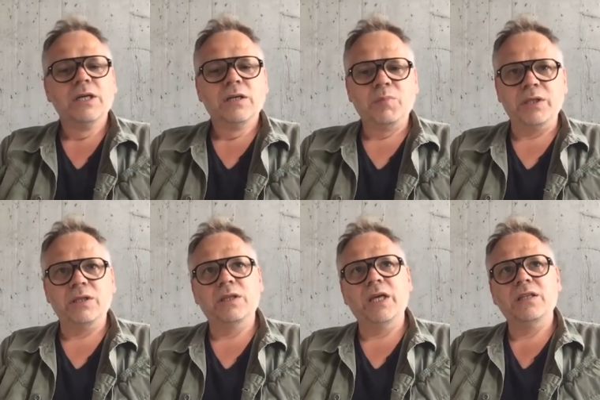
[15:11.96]
But
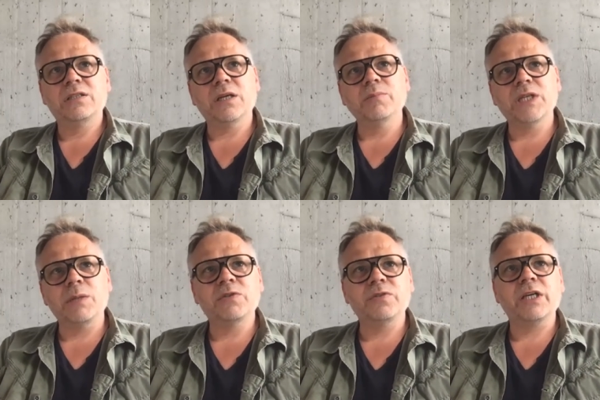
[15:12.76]
they
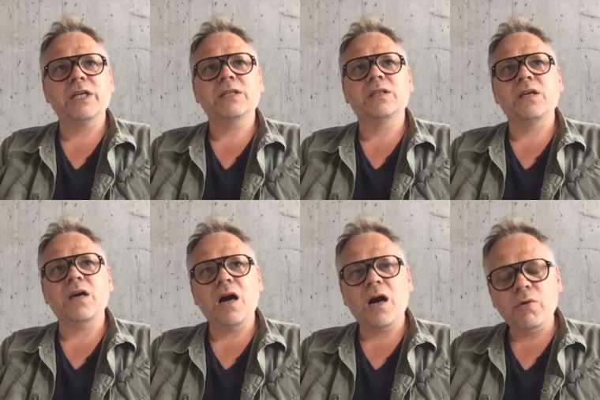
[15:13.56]
sometimes forget the
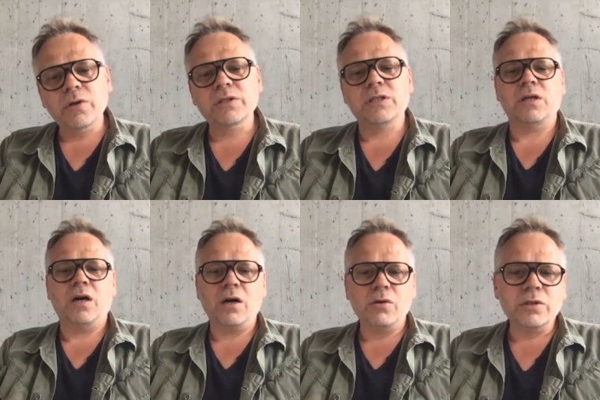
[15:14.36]
hours and
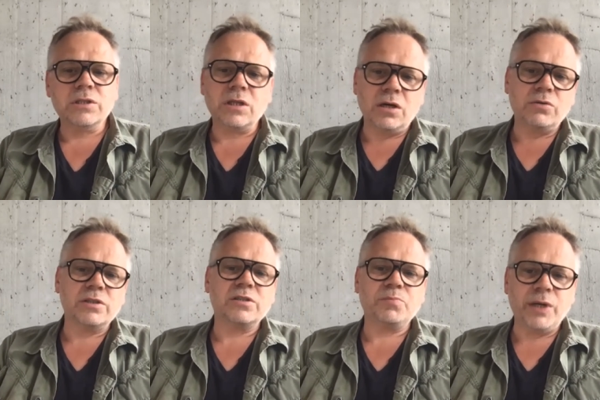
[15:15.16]
hours and
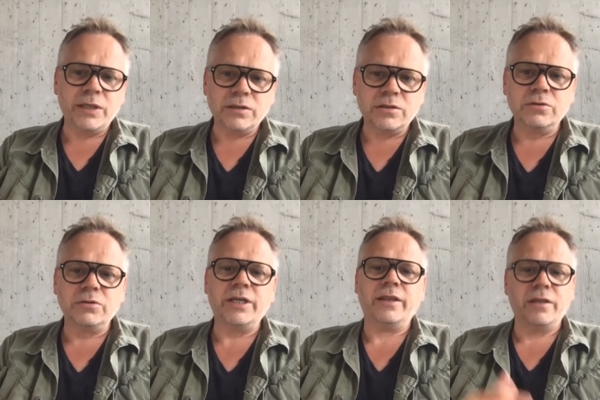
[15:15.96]
hours spent to
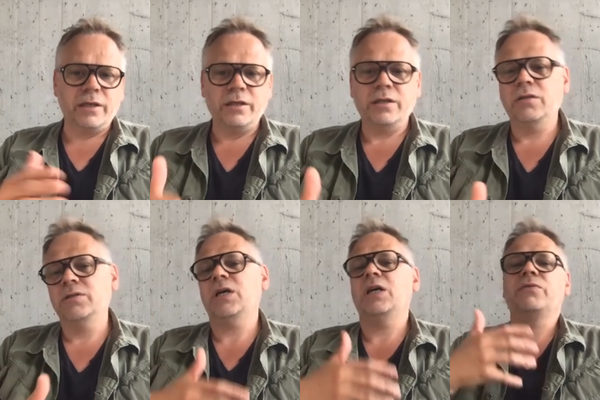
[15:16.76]
get there. You know,
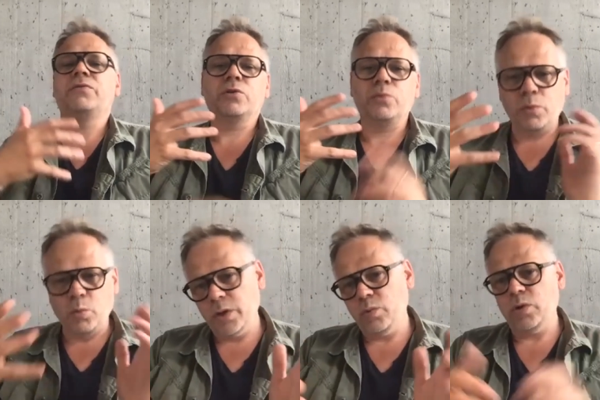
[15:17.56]
starting first with
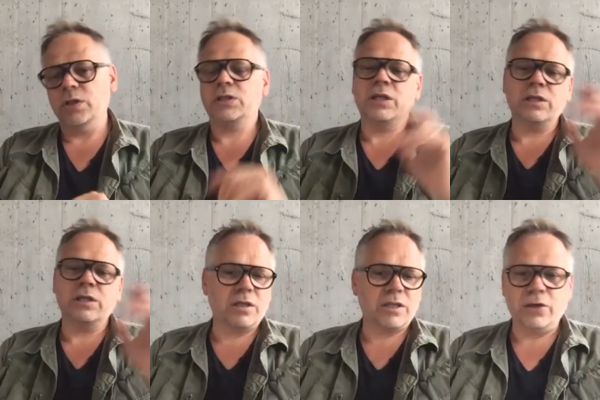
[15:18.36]
one watch, and
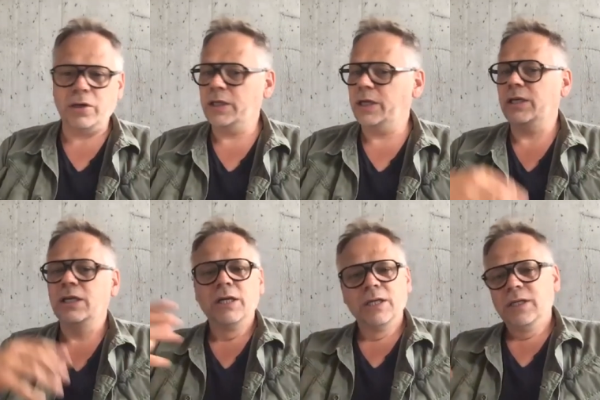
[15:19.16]
uh, and
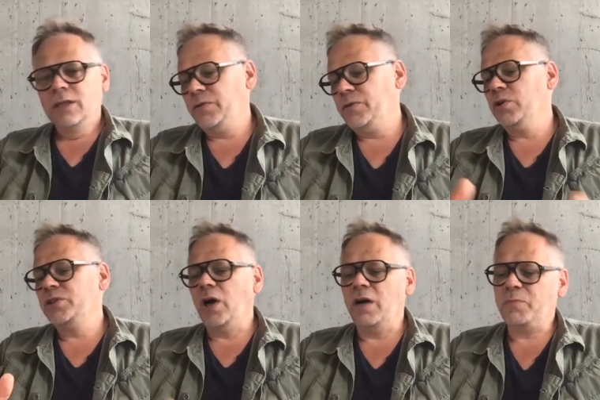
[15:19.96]
of course
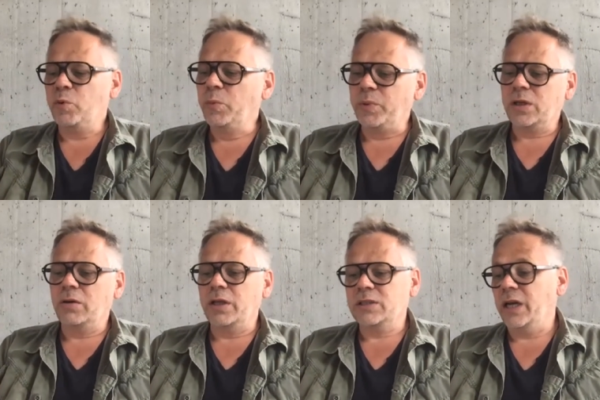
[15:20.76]
you have people now.
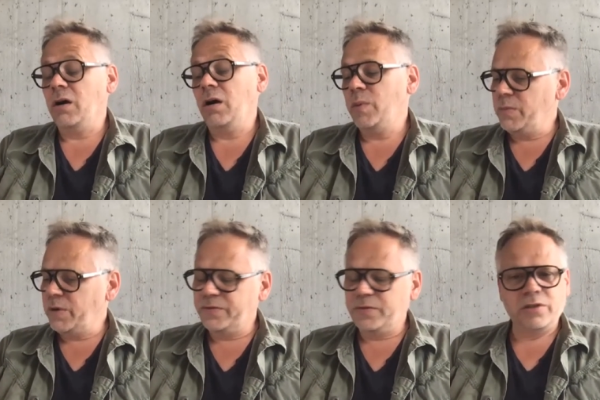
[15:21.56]
They say, "Oh, I buy my
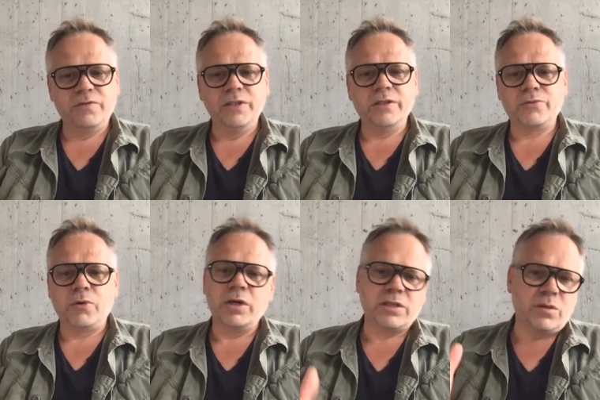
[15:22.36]
first vintage
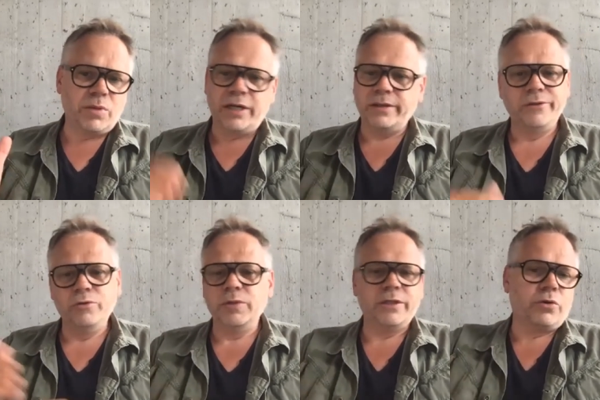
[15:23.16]
Rolex, and I buy the
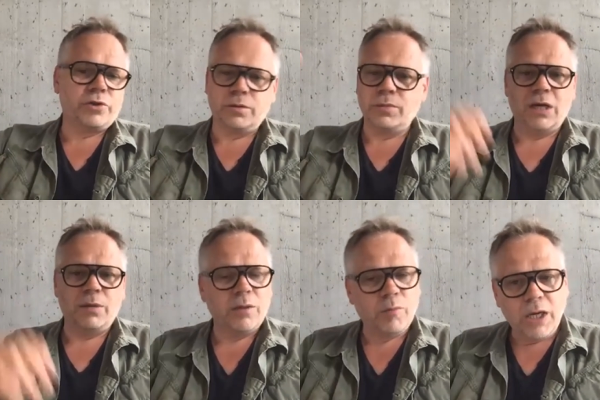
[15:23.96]
Newman in auction." Blah
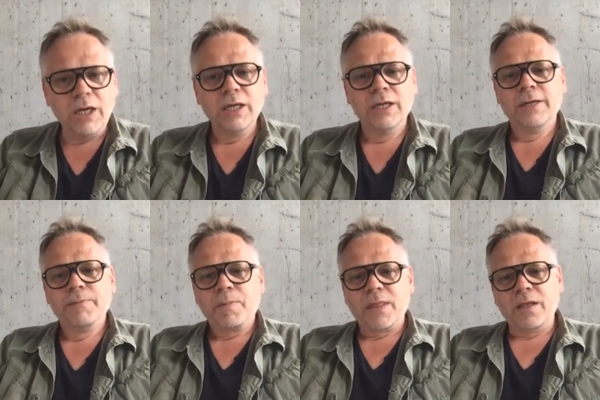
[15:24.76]
blah blah.
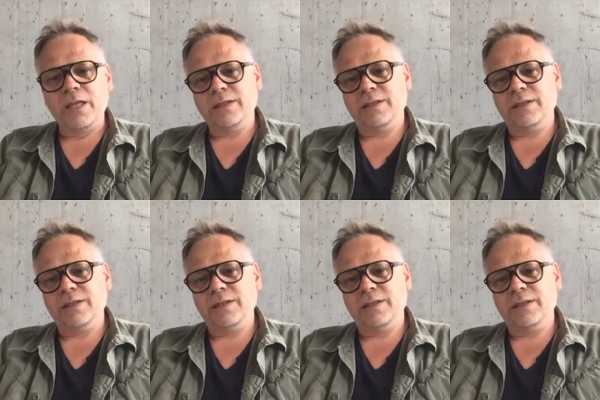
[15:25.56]
Mm. That,